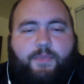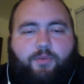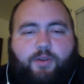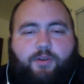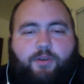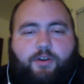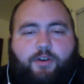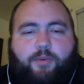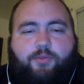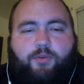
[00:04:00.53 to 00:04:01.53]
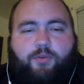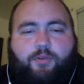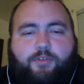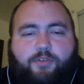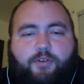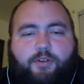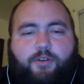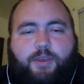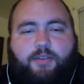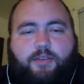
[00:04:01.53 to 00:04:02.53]
what Kobe's role is going
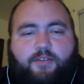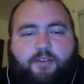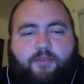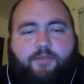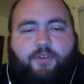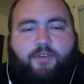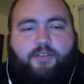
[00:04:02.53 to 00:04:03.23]
to be in this offense,